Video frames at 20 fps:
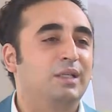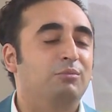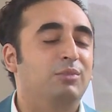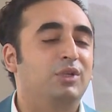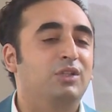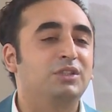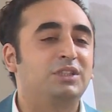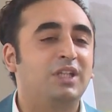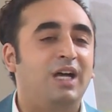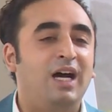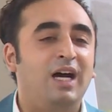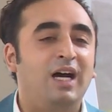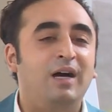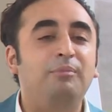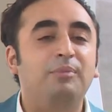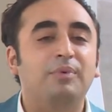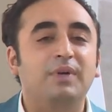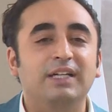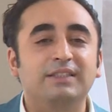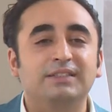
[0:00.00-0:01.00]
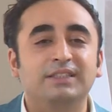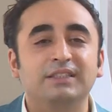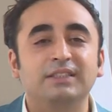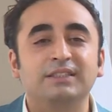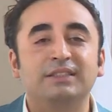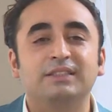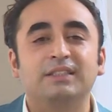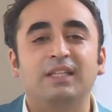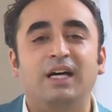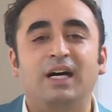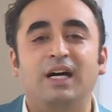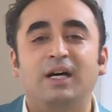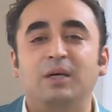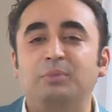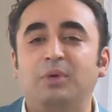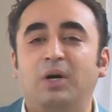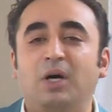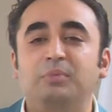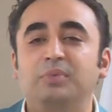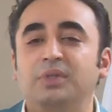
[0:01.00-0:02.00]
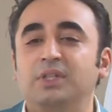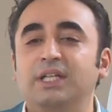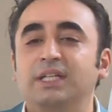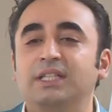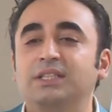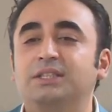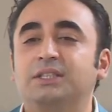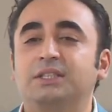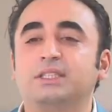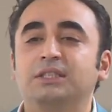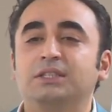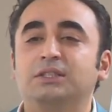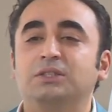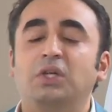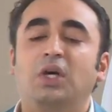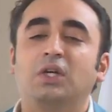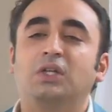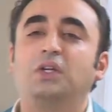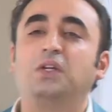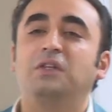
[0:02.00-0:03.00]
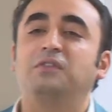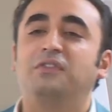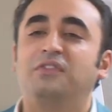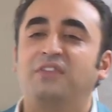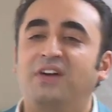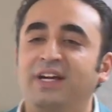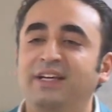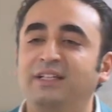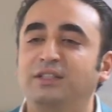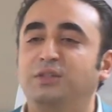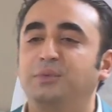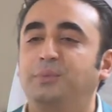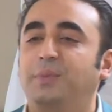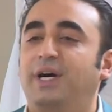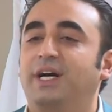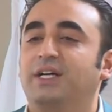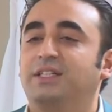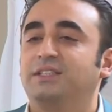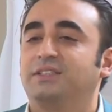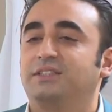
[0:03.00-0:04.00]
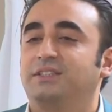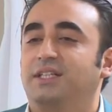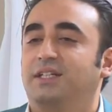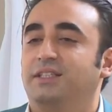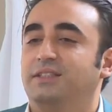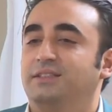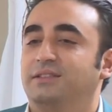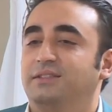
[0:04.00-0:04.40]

because our presence, our population is not confined to Pakistan.